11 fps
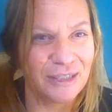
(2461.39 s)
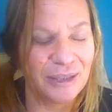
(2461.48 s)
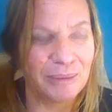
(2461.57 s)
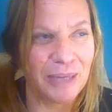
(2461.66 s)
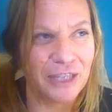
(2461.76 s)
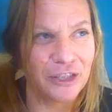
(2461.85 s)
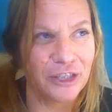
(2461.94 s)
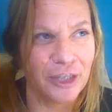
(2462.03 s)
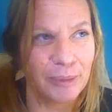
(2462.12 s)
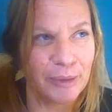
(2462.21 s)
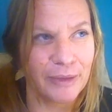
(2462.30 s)
it too, magic
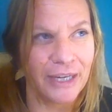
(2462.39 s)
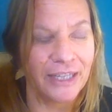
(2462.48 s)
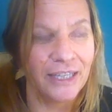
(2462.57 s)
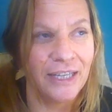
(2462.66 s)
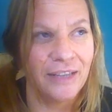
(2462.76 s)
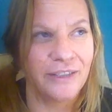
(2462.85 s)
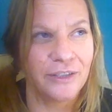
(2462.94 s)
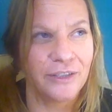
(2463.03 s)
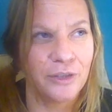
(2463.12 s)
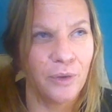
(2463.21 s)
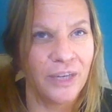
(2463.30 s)
carpet ride.
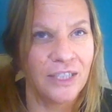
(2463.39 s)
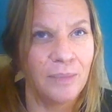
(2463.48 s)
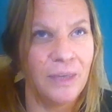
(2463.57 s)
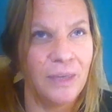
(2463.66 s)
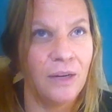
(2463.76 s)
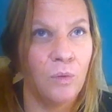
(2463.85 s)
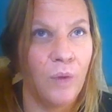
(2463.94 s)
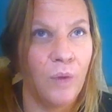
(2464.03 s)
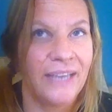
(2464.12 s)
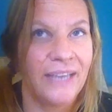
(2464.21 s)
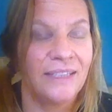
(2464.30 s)
There's going to be a
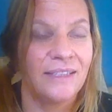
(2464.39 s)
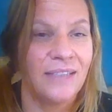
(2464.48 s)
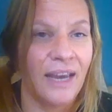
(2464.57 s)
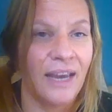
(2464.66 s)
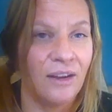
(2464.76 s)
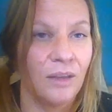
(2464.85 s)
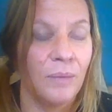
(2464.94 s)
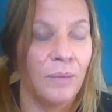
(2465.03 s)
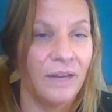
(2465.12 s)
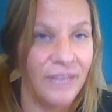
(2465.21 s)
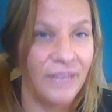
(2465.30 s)
way to sail
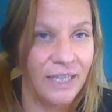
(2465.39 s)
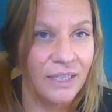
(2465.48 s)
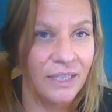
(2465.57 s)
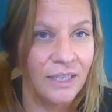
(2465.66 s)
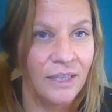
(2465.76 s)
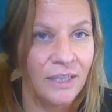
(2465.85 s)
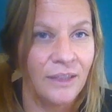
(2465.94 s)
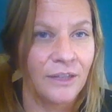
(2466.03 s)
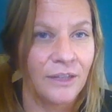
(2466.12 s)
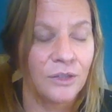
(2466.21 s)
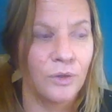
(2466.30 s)
above it.
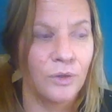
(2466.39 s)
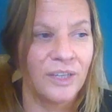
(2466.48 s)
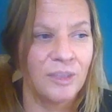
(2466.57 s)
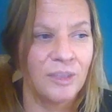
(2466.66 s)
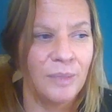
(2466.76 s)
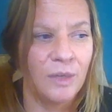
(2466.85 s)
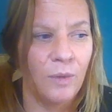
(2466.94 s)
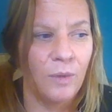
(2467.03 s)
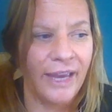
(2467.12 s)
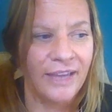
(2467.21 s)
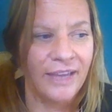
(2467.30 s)
There's going to be
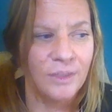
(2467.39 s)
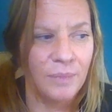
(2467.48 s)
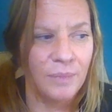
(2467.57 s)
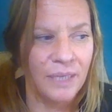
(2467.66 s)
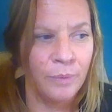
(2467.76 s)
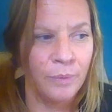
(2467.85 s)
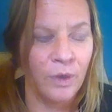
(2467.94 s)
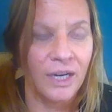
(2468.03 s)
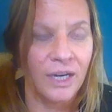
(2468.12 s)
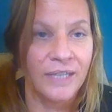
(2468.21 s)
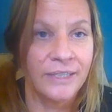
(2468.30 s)
a way to be
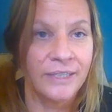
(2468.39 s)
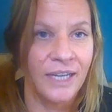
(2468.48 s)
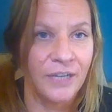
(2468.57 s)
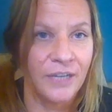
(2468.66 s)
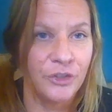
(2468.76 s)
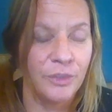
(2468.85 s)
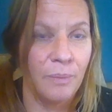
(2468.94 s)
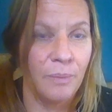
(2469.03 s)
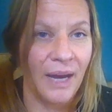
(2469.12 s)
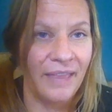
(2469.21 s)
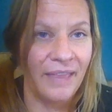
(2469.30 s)
more untouched
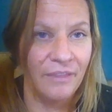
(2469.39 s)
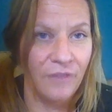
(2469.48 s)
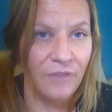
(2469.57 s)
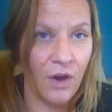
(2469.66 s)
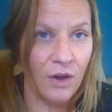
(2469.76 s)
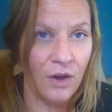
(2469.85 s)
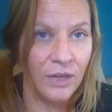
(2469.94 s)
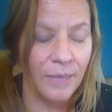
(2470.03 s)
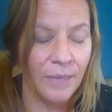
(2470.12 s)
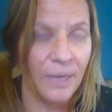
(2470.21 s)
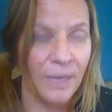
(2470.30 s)
by the
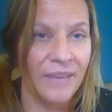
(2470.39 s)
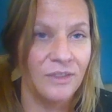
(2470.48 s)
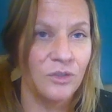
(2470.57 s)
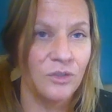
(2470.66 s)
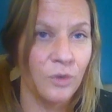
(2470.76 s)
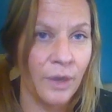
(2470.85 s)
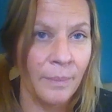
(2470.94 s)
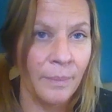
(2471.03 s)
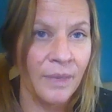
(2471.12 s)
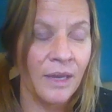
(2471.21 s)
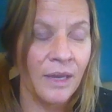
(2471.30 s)
fall and by the
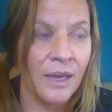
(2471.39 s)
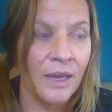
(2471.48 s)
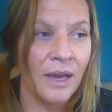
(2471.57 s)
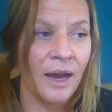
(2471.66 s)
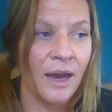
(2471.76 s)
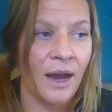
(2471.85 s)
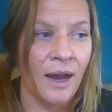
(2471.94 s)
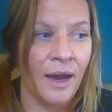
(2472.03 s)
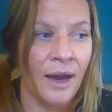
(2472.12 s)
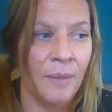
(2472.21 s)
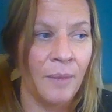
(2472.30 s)
storm.
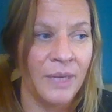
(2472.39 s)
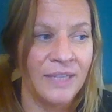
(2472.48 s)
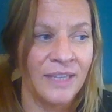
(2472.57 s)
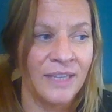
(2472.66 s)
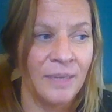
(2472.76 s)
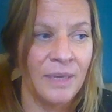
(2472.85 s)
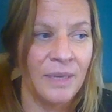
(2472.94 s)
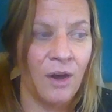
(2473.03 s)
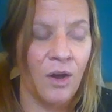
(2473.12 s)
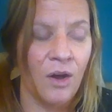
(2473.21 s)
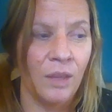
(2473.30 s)
Uh, but it's going to
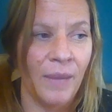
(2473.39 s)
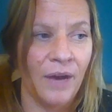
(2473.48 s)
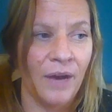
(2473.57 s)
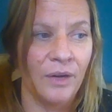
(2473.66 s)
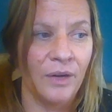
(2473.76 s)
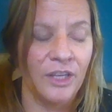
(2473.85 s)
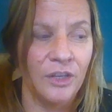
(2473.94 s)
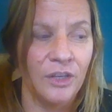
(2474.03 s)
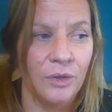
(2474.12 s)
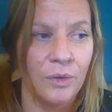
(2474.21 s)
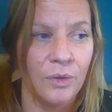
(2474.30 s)
be all about
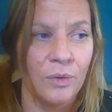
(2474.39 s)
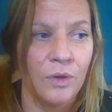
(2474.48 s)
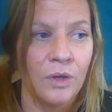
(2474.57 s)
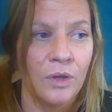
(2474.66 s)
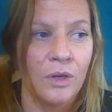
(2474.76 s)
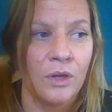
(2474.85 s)
you